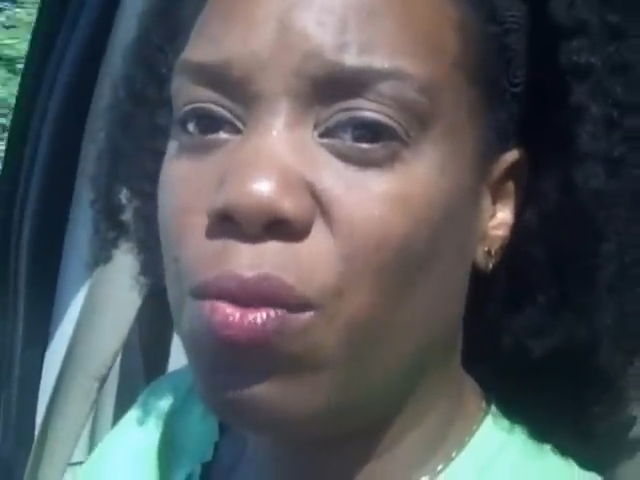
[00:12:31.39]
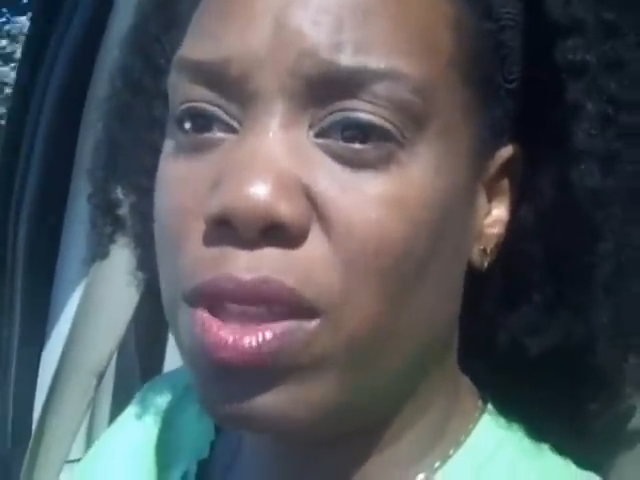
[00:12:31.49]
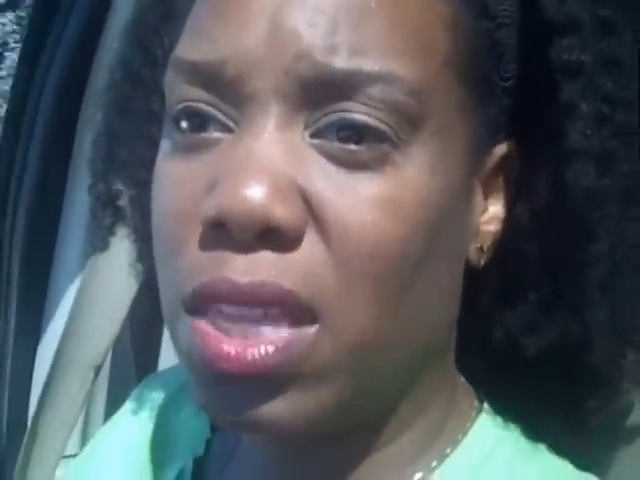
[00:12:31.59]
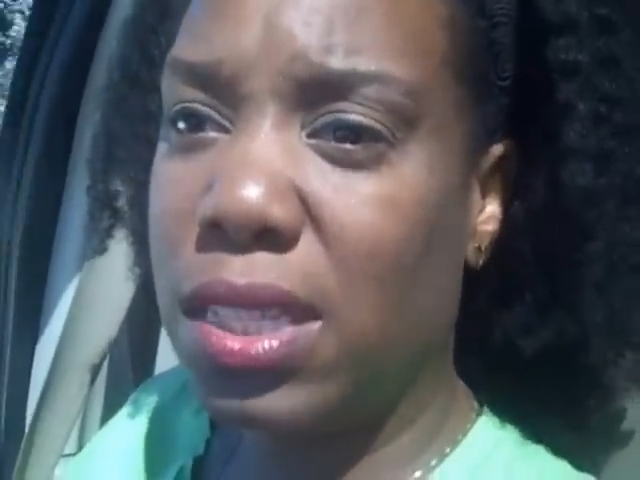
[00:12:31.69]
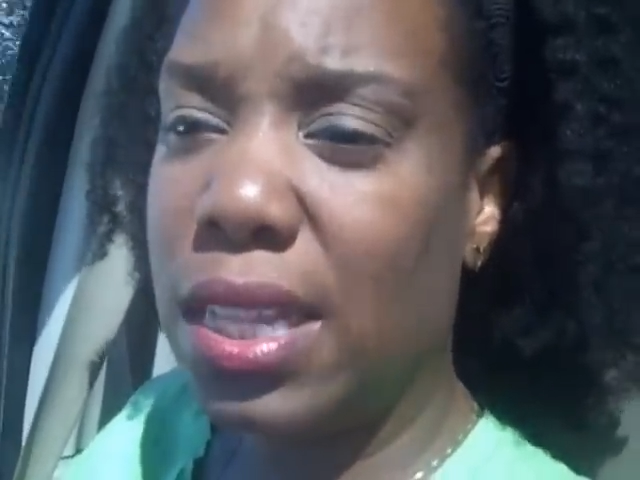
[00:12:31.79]

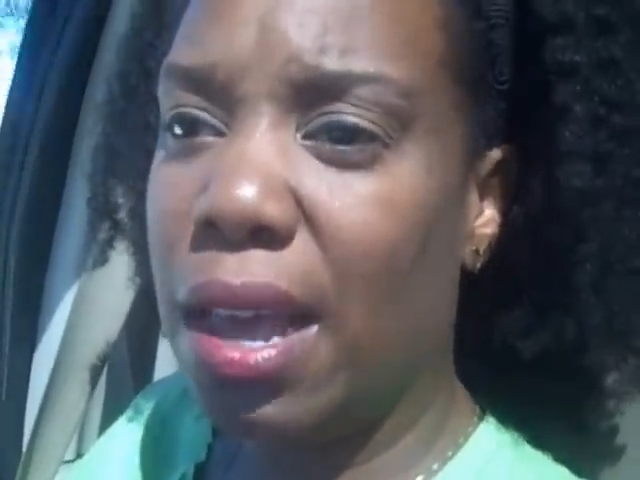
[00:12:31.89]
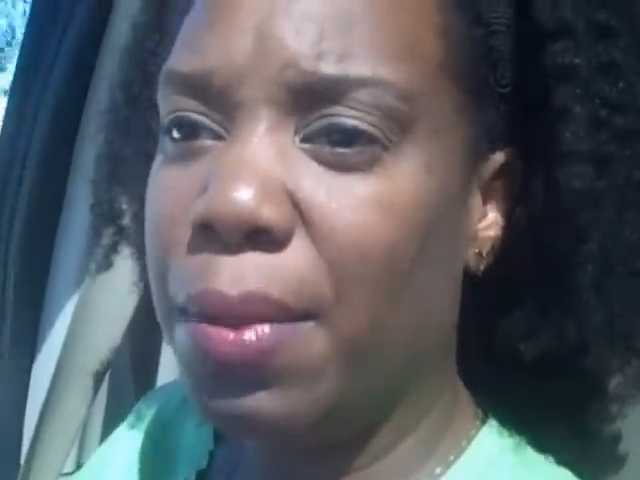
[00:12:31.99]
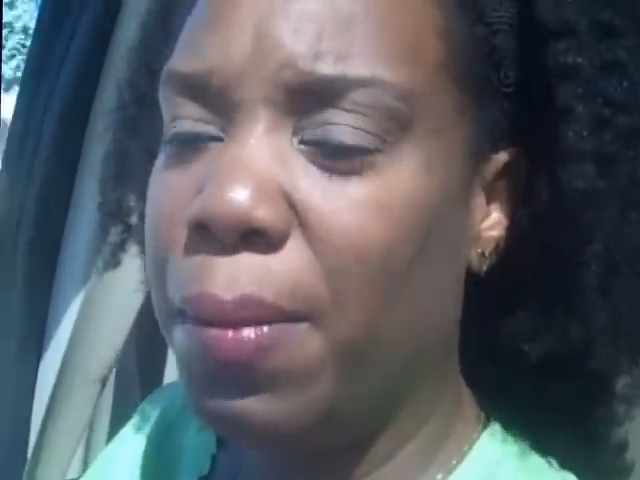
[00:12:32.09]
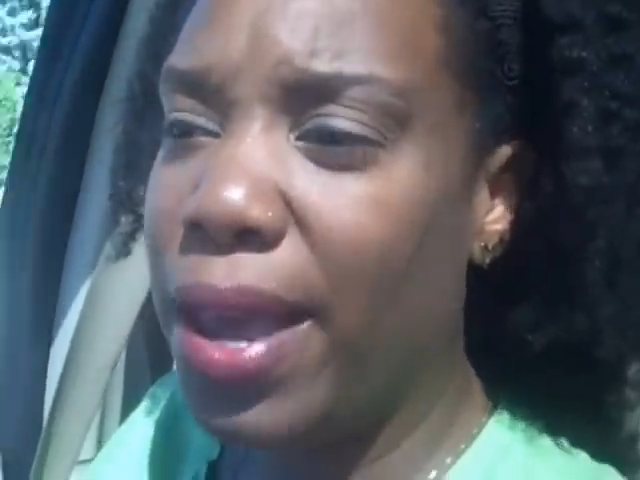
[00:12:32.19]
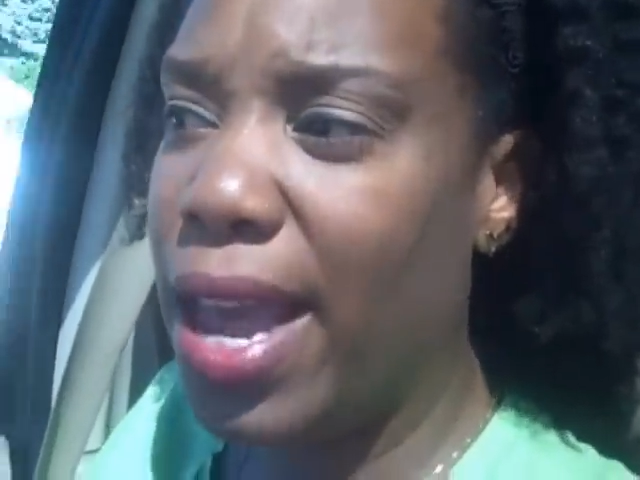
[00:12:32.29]
with the
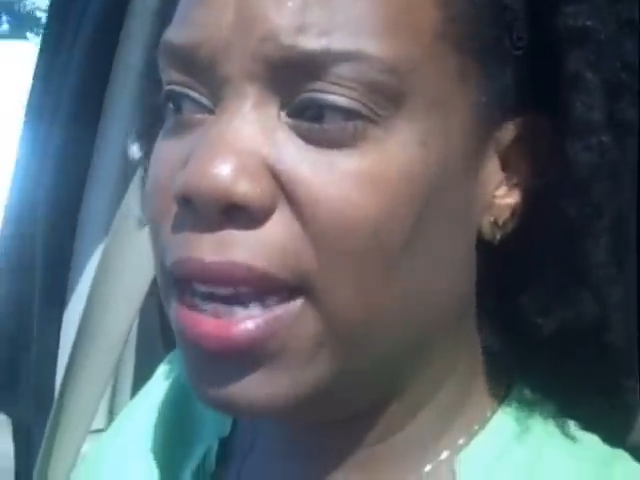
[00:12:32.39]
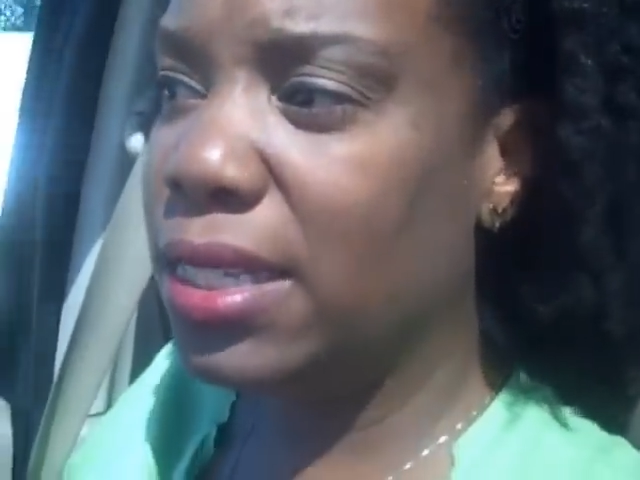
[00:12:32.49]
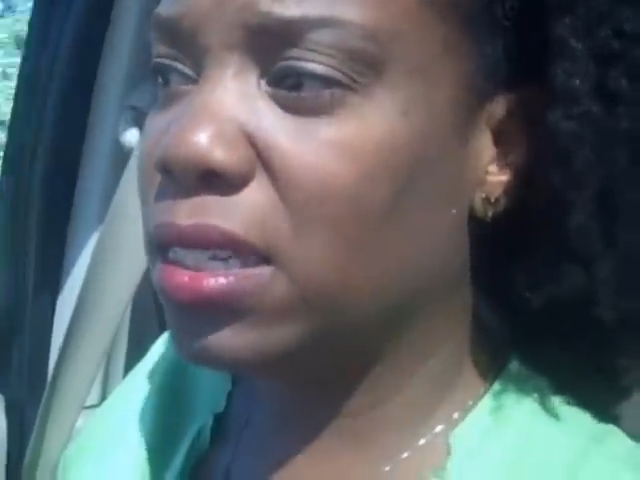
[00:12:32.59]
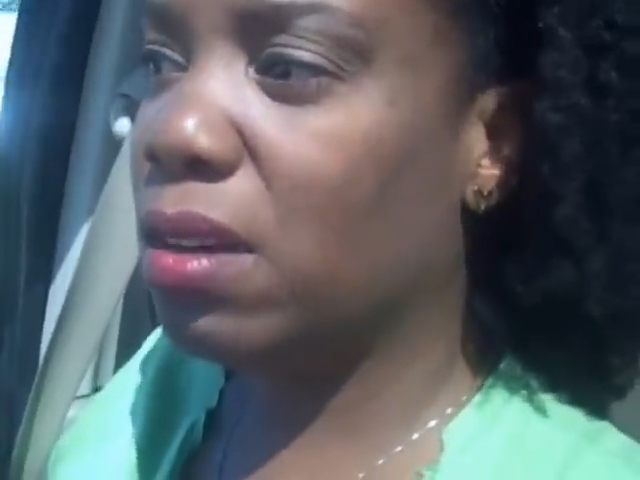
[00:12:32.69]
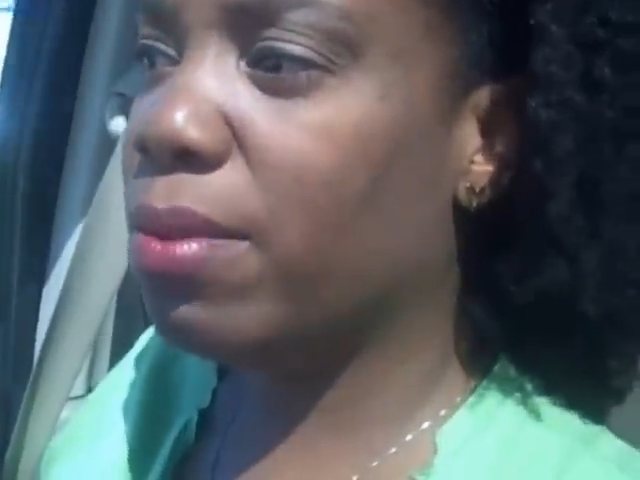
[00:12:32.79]
salmon
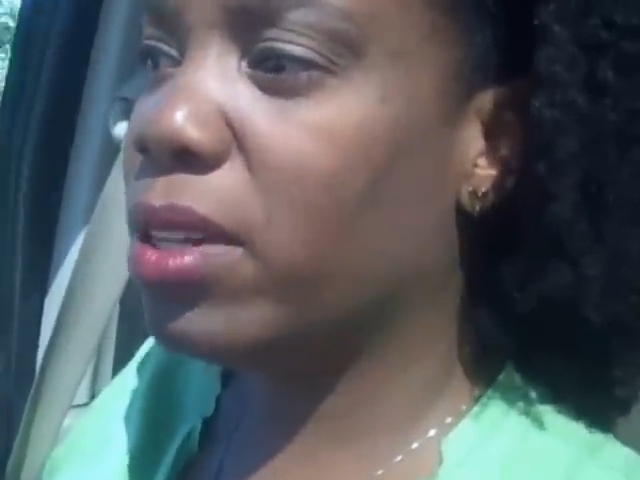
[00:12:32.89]
patties and the